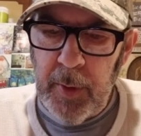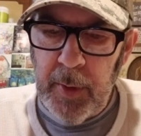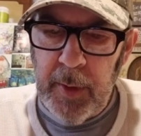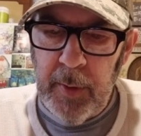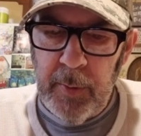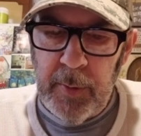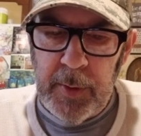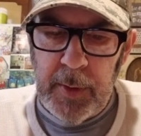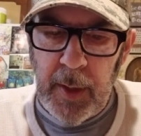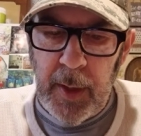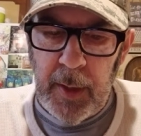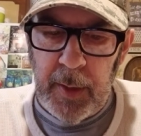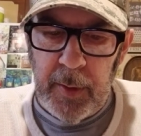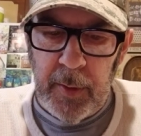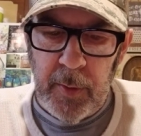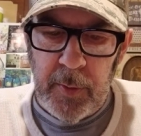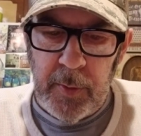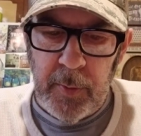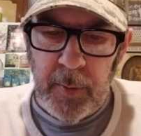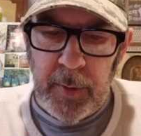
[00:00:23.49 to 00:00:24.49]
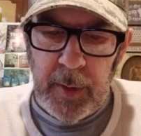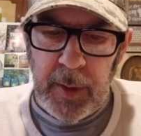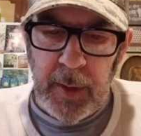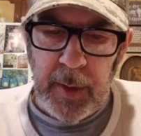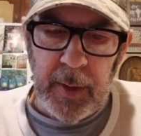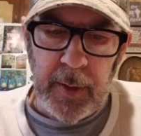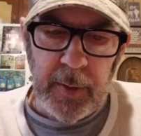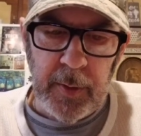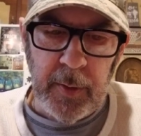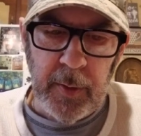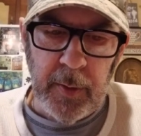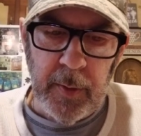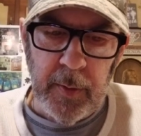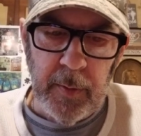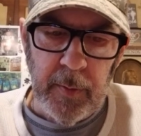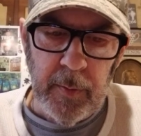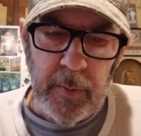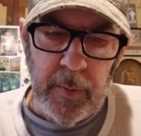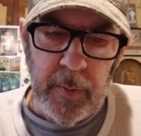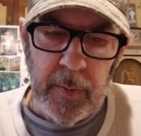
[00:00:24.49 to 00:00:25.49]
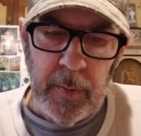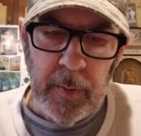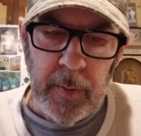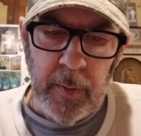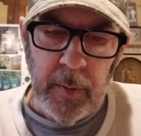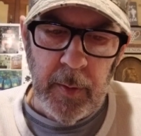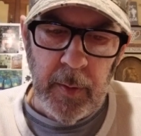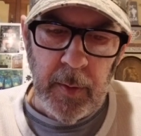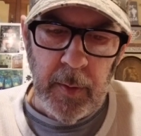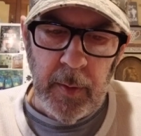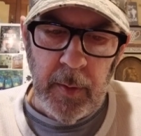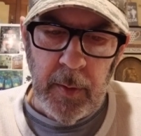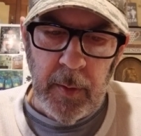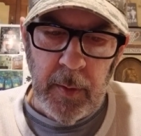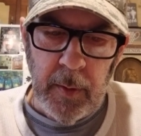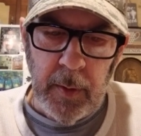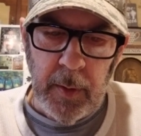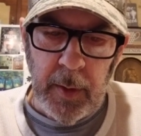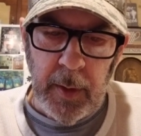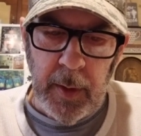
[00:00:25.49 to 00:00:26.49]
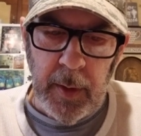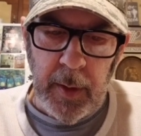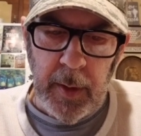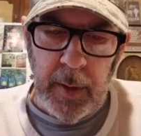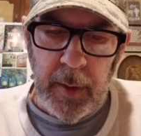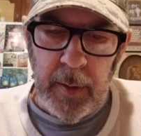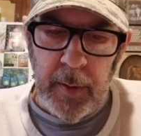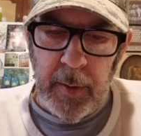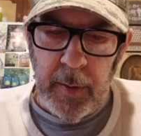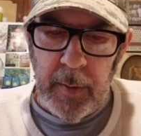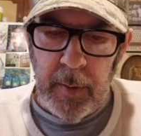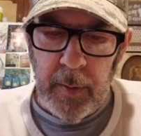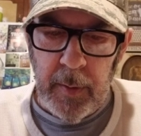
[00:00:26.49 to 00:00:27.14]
He was diagnosed with cancer. And